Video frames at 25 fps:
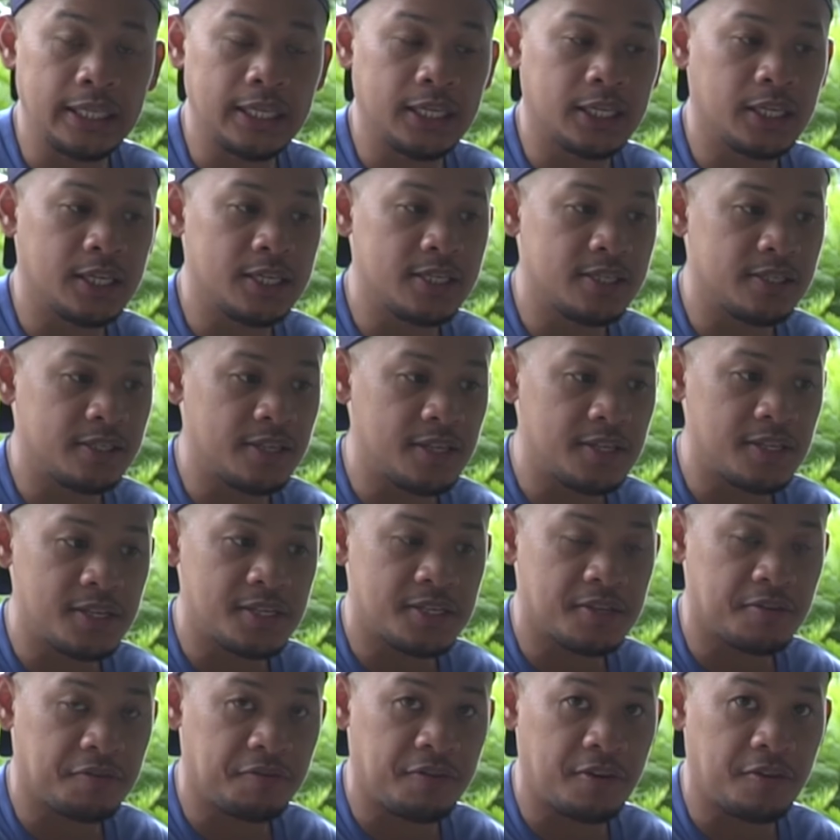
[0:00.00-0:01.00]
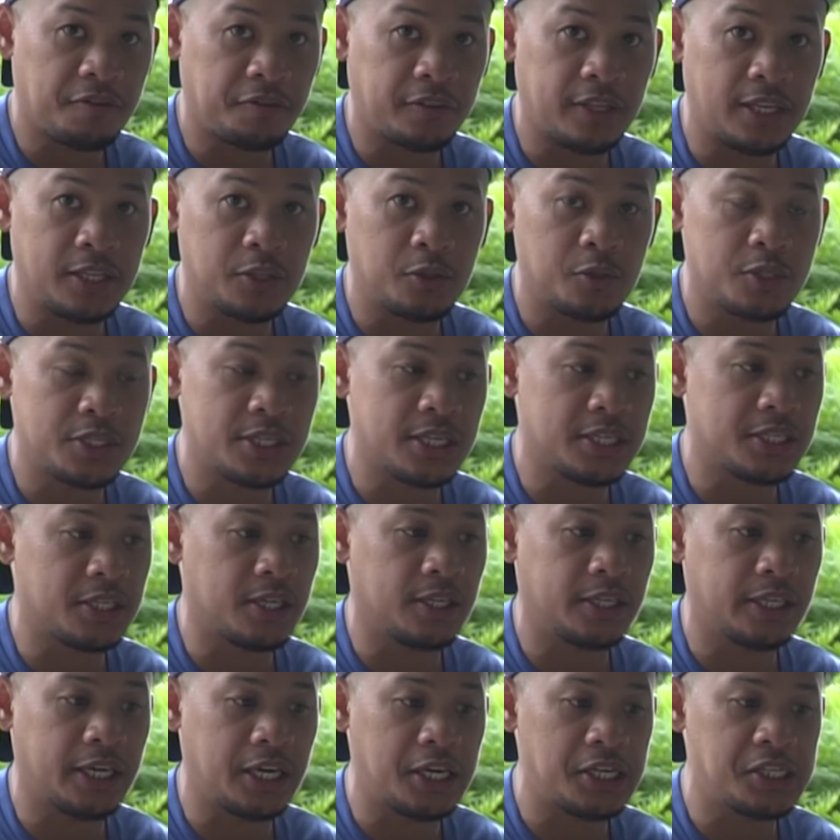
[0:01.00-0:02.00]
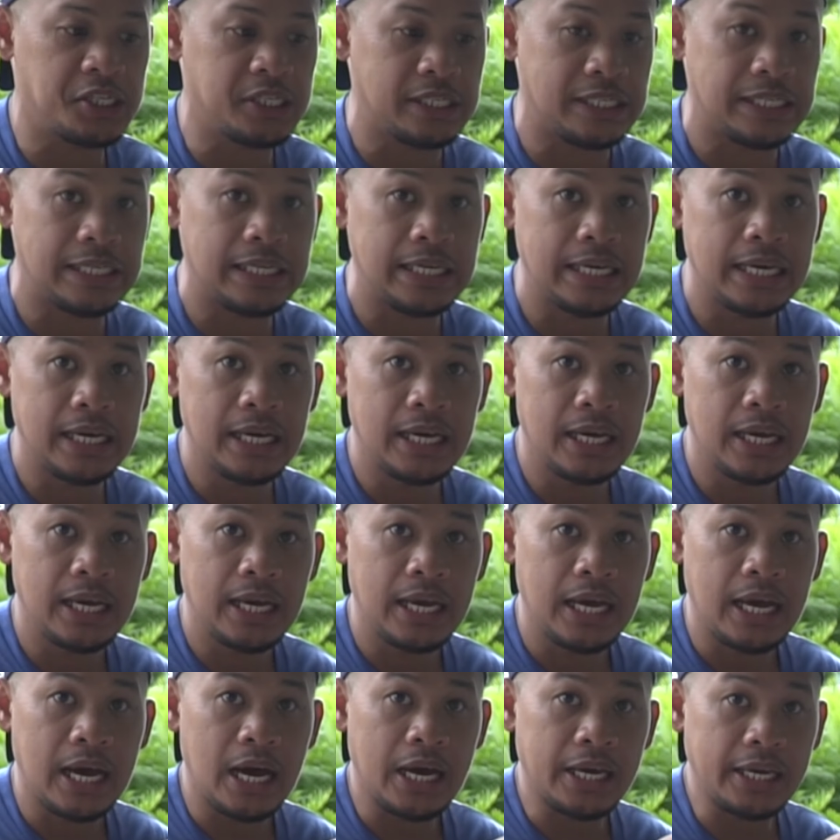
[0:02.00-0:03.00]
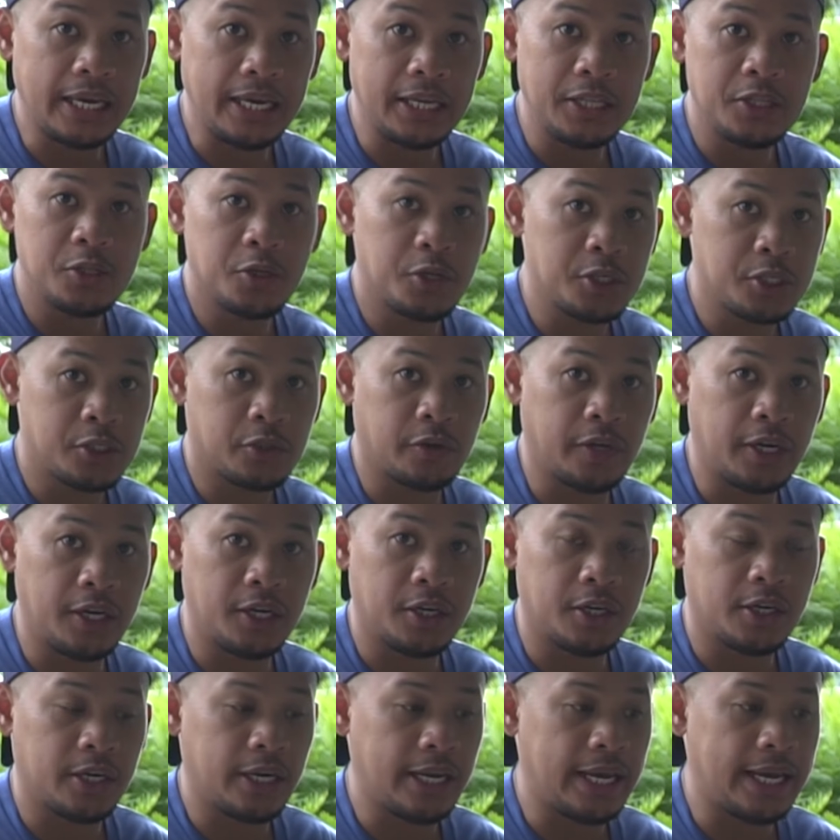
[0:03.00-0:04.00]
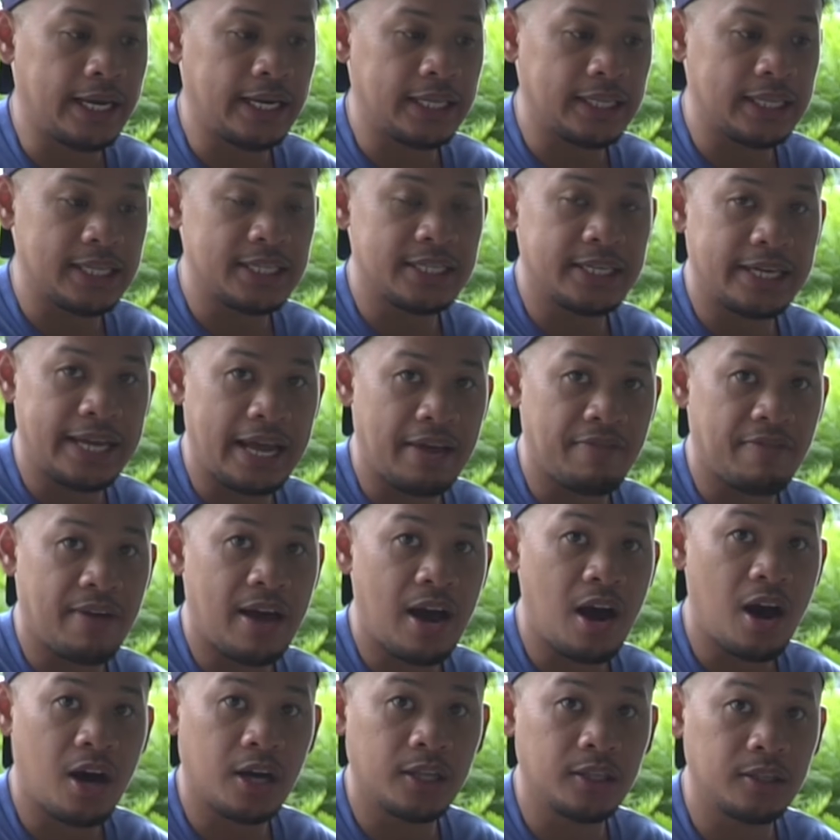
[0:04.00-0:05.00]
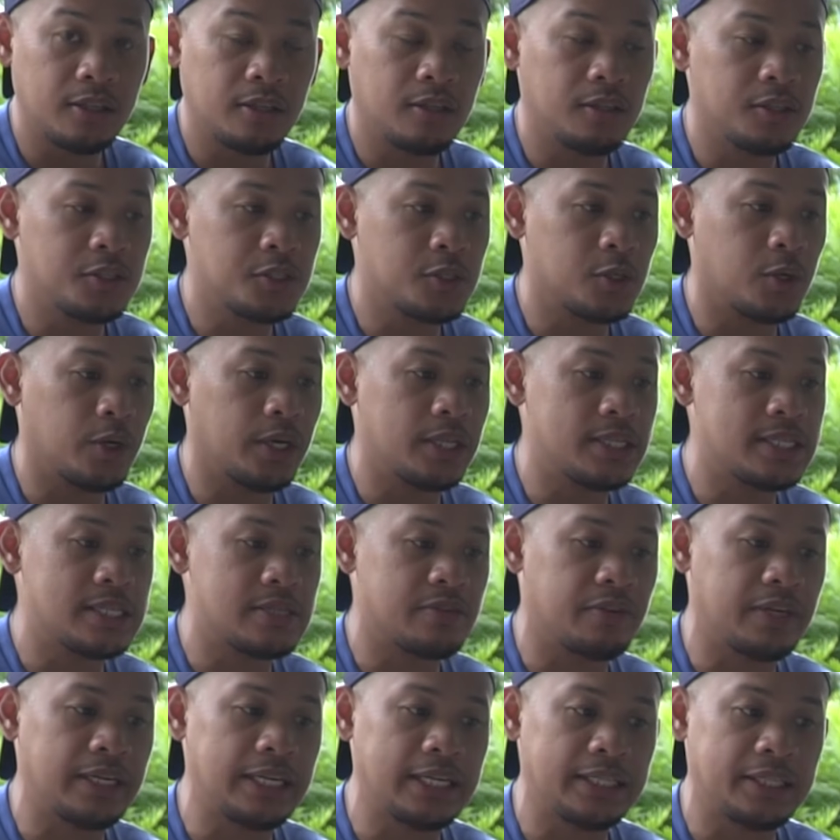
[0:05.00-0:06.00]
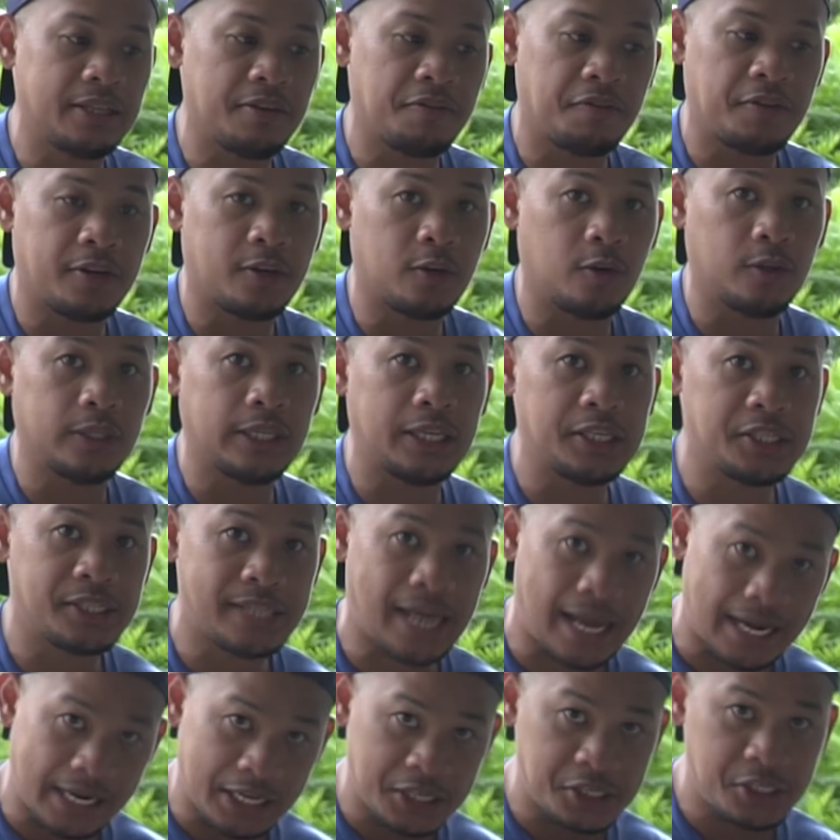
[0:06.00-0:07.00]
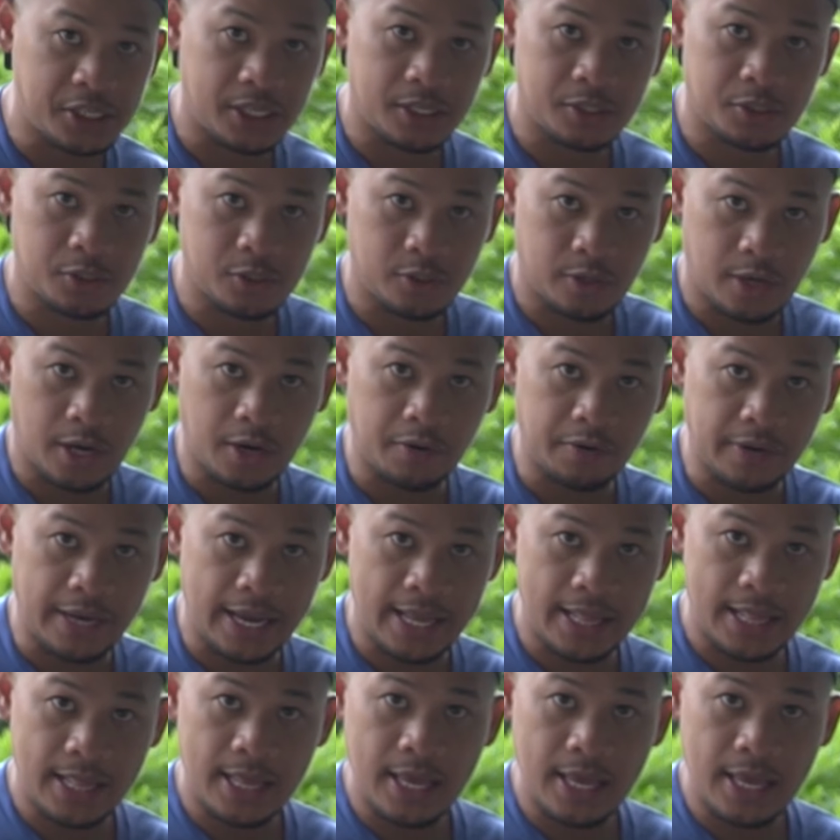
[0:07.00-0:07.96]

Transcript: because this is a 15 to 16 kg indoor trainer and it doesn't have a handle, so it's really difficult and challenging to carry it.